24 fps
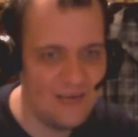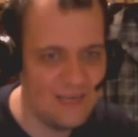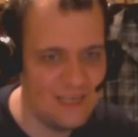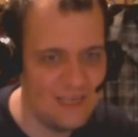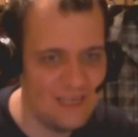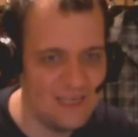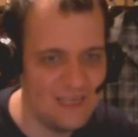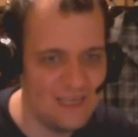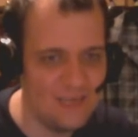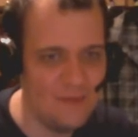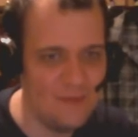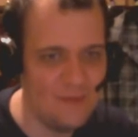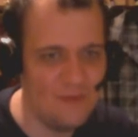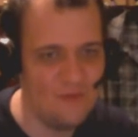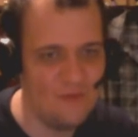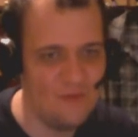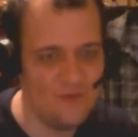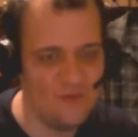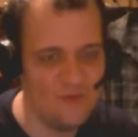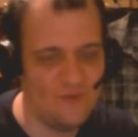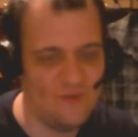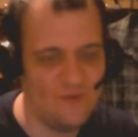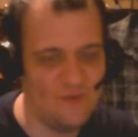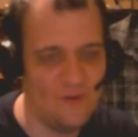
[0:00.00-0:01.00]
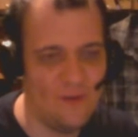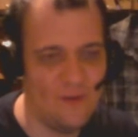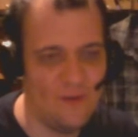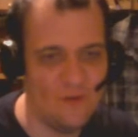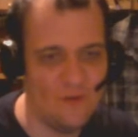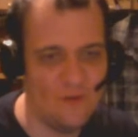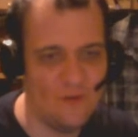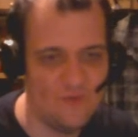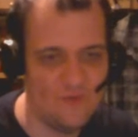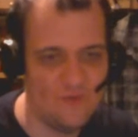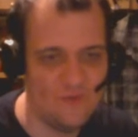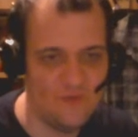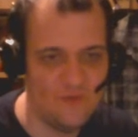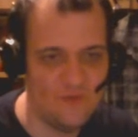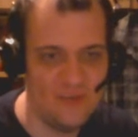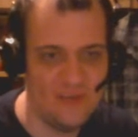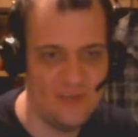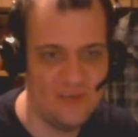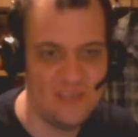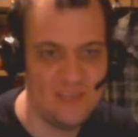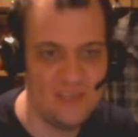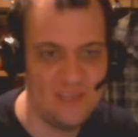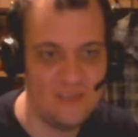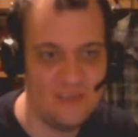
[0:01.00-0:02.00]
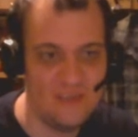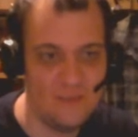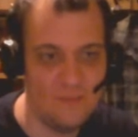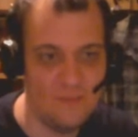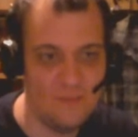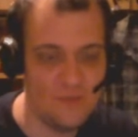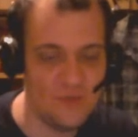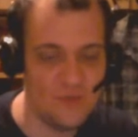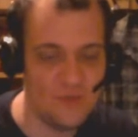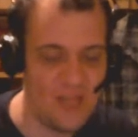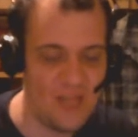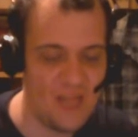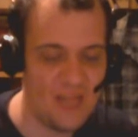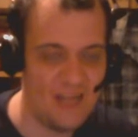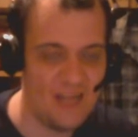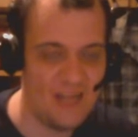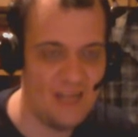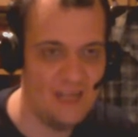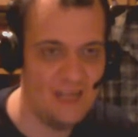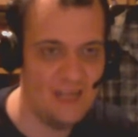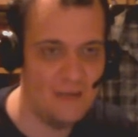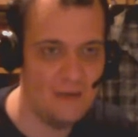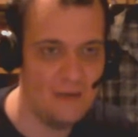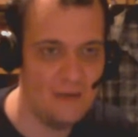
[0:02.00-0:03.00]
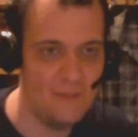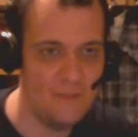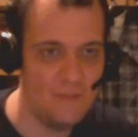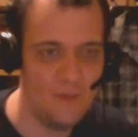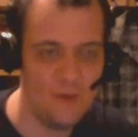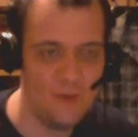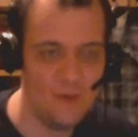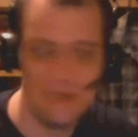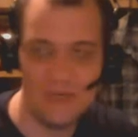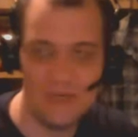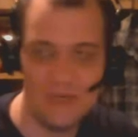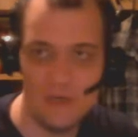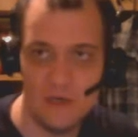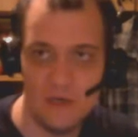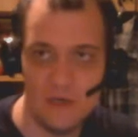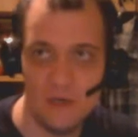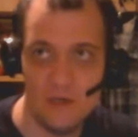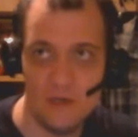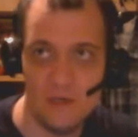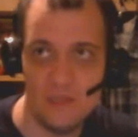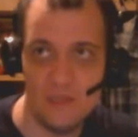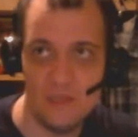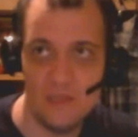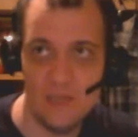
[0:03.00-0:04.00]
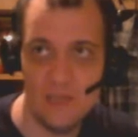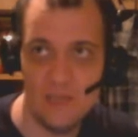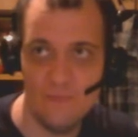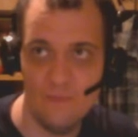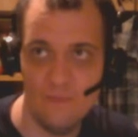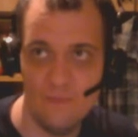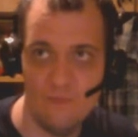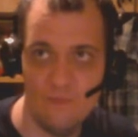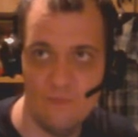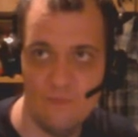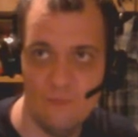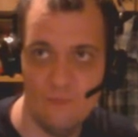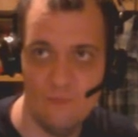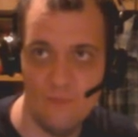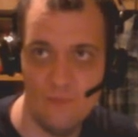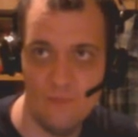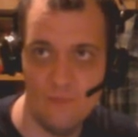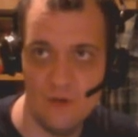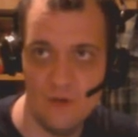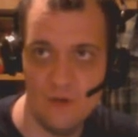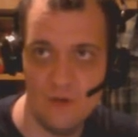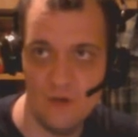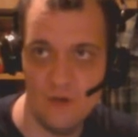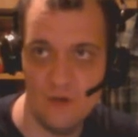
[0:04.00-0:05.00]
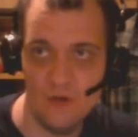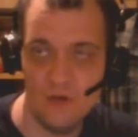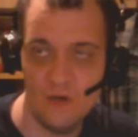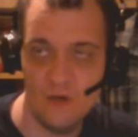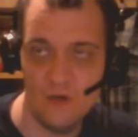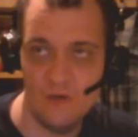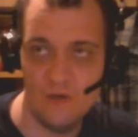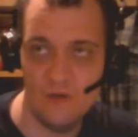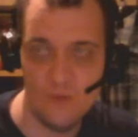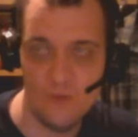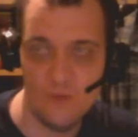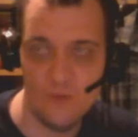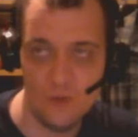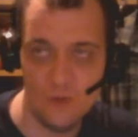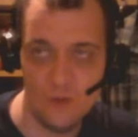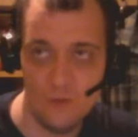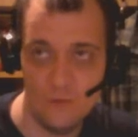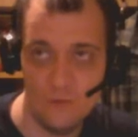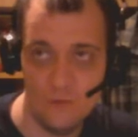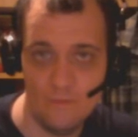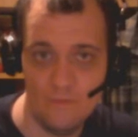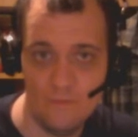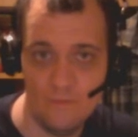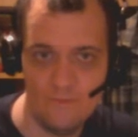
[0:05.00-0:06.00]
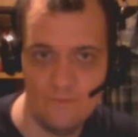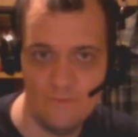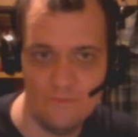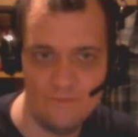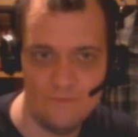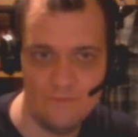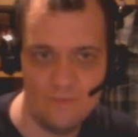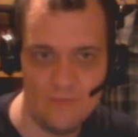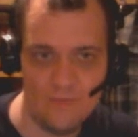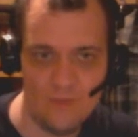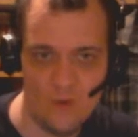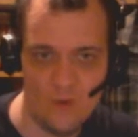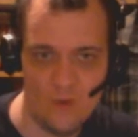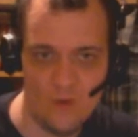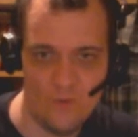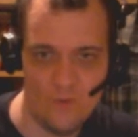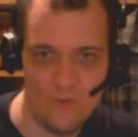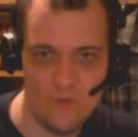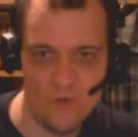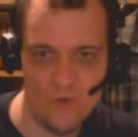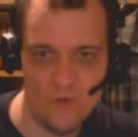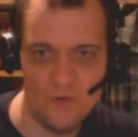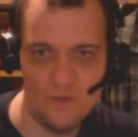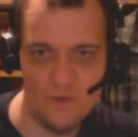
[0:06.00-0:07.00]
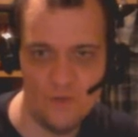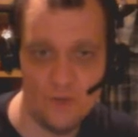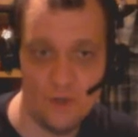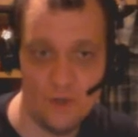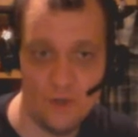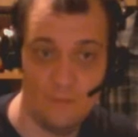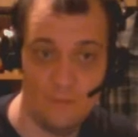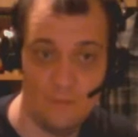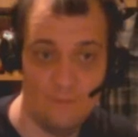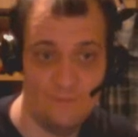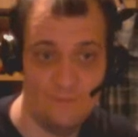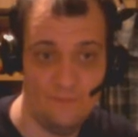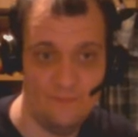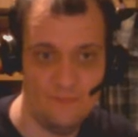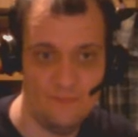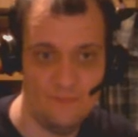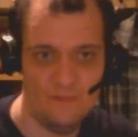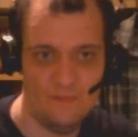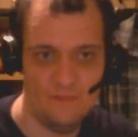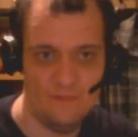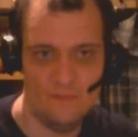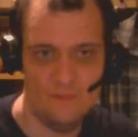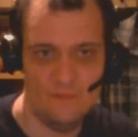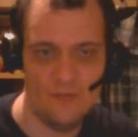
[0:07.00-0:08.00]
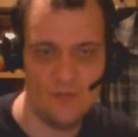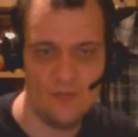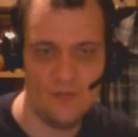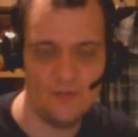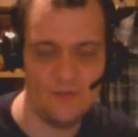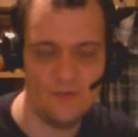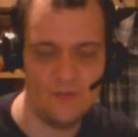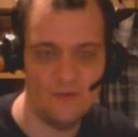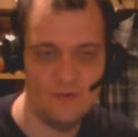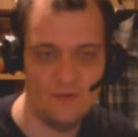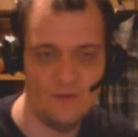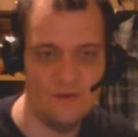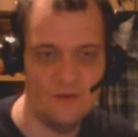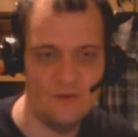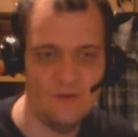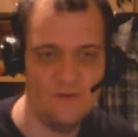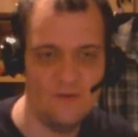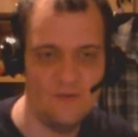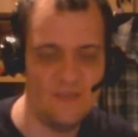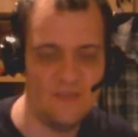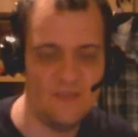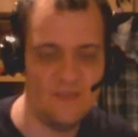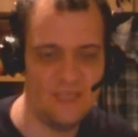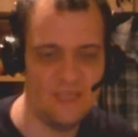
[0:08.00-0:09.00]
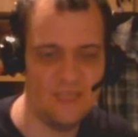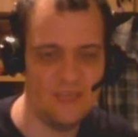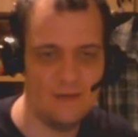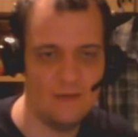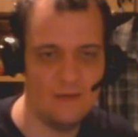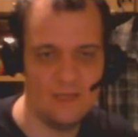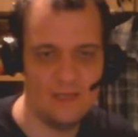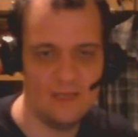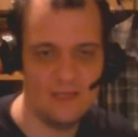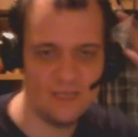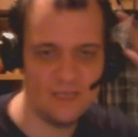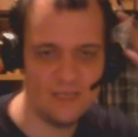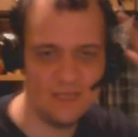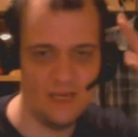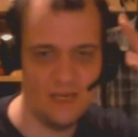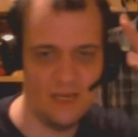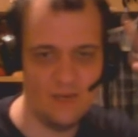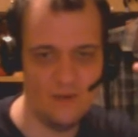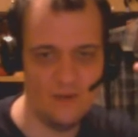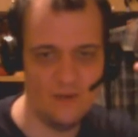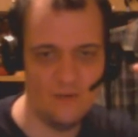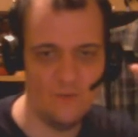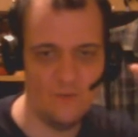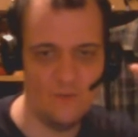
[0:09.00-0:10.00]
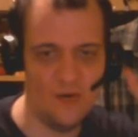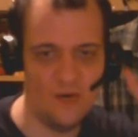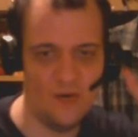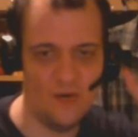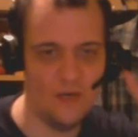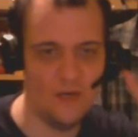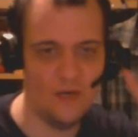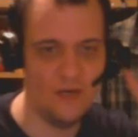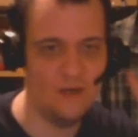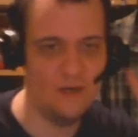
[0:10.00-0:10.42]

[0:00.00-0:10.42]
it's gonna be photo finish, most likely doing a team photo of the rooster. But we will see in 3, 2, 1